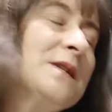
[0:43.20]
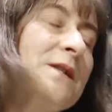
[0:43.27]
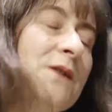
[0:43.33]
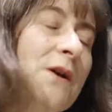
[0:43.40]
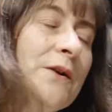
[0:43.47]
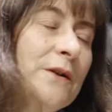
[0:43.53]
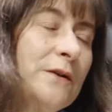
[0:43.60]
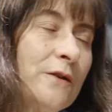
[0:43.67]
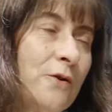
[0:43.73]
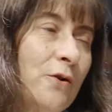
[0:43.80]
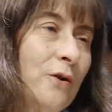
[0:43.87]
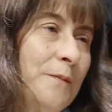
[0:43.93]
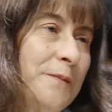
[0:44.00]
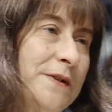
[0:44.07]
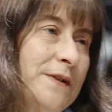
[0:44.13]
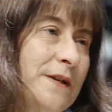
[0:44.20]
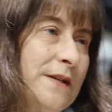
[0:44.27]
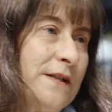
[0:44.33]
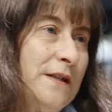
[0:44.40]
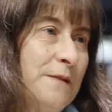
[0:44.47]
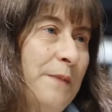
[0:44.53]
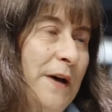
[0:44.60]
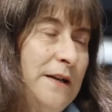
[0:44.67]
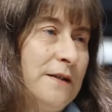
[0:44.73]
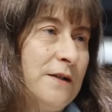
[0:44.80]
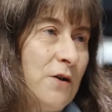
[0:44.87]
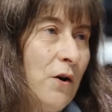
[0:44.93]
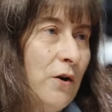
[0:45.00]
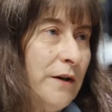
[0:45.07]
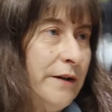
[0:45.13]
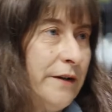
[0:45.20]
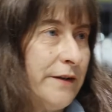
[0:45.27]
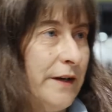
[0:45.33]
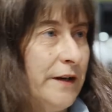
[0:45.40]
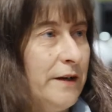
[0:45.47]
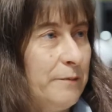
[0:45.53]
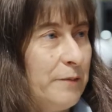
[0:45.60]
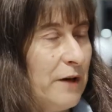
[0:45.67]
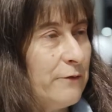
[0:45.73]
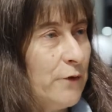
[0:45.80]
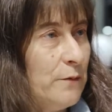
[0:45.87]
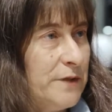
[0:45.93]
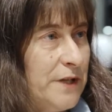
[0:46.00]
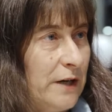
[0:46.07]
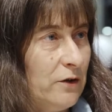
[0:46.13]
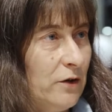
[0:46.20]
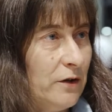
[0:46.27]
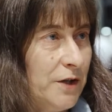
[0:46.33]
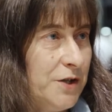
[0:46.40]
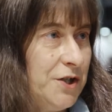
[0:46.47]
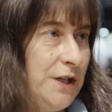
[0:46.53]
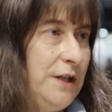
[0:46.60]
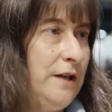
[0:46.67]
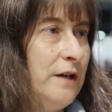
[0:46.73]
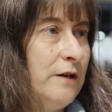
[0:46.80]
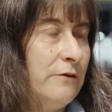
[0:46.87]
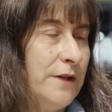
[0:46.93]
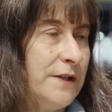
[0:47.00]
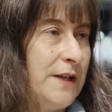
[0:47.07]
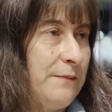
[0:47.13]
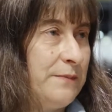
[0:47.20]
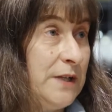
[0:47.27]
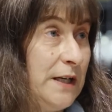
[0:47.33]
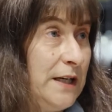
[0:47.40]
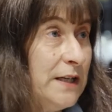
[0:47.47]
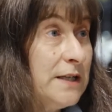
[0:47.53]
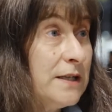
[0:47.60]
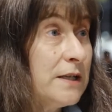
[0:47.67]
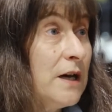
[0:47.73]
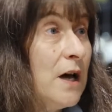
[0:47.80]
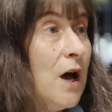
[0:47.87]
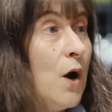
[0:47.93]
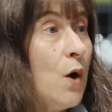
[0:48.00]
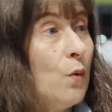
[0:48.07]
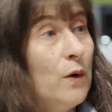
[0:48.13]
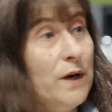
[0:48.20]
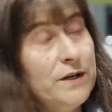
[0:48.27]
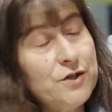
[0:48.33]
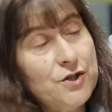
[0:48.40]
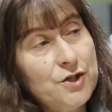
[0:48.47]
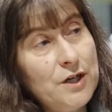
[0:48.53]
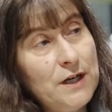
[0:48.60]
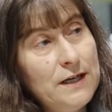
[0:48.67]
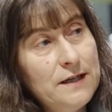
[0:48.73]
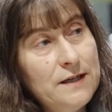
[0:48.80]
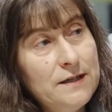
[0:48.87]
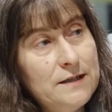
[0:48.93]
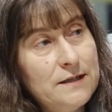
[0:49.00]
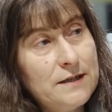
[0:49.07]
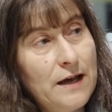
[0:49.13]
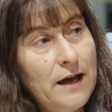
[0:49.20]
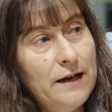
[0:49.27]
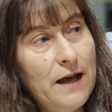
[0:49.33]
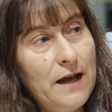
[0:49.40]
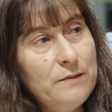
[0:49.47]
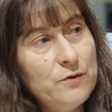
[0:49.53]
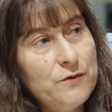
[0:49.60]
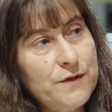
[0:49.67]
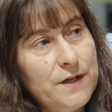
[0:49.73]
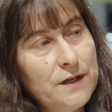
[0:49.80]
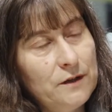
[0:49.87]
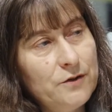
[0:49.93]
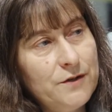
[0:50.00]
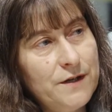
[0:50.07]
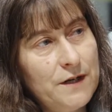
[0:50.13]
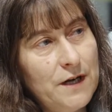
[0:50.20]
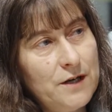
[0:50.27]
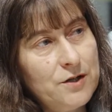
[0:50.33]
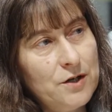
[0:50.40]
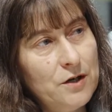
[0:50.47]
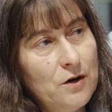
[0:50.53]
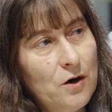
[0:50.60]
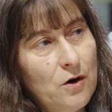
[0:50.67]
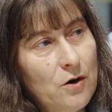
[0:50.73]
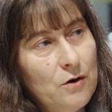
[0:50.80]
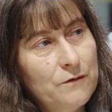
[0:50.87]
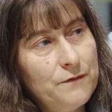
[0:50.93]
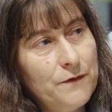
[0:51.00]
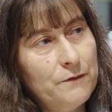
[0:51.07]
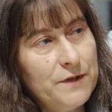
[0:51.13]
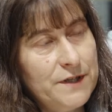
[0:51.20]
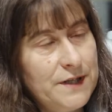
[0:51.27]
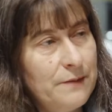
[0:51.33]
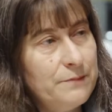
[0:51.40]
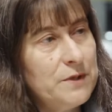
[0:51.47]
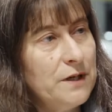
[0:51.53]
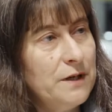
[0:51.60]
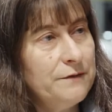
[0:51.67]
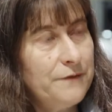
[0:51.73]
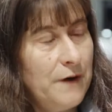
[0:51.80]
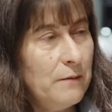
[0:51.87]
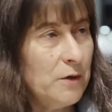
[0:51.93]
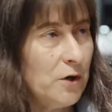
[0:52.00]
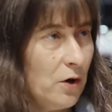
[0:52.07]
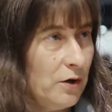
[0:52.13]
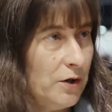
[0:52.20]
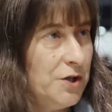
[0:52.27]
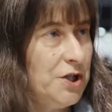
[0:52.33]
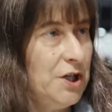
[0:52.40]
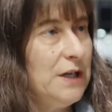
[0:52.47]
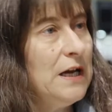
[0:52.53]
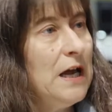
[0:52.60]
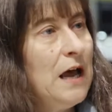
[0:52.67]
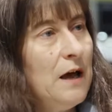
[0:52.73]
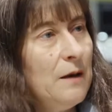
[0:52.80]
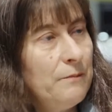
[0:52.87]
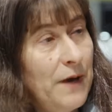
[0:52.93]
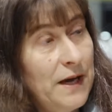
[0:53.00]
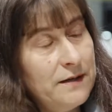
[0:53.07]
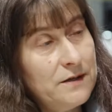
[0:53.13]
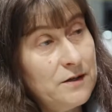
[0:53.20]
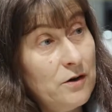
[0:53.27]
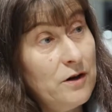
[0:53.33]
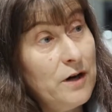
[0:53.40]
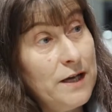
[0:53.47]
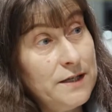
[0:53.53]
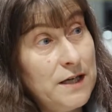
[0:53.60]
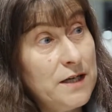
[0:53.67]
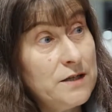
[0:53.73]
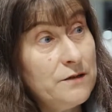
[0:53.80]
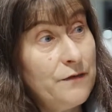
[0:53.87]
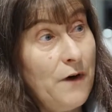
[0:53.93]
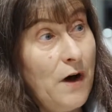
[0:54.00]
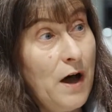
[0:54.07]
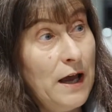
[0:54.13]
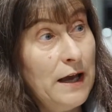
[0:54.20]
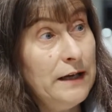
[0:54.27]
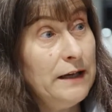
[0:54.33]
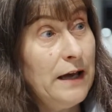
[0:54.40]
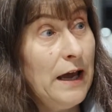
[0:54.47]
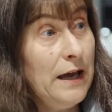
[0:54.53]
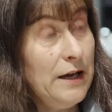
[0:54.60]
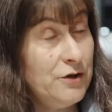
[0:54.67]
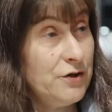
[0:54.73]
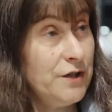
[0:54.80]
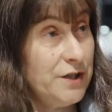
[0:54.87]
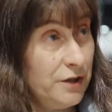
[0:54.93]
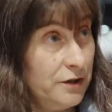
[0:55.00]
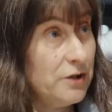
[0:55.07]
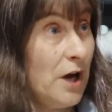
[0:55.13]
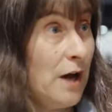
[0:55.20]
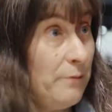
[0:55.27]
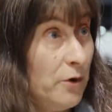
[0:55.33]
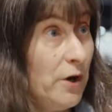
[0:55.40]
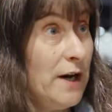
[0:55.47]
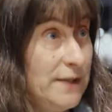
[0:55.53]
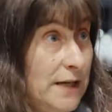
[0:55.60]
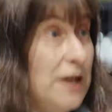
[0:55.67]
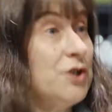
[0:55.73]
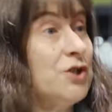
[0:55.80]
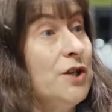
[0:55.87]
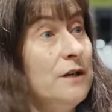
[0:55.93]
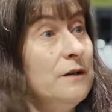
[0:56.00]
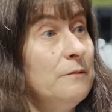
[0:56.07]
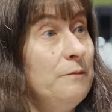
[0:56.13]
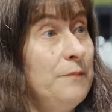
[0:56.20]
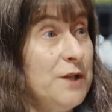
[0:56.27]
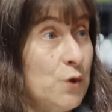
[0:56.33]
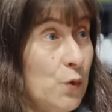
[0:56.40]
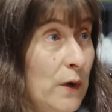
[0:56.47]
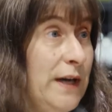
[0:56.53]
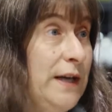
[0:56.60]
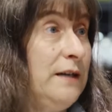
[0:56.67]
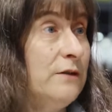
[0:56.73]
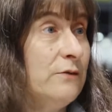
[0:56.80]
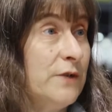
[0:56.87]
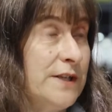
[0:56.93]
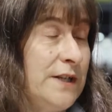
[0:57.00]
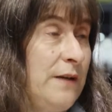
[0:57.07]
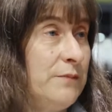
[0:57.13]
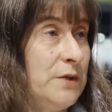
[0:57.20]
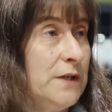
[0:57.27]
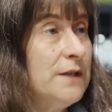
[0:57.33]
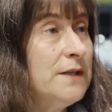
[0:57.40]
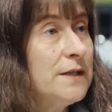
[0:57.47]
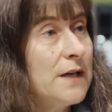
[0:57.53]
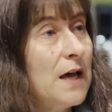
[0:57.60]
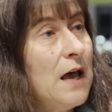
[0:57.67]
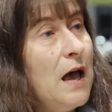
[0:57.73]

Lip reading: So the core business is based on the platform technology Receptor-Hit, which enables the elucidation of receptor pharmacology based on identifying heterodimerization between receptors.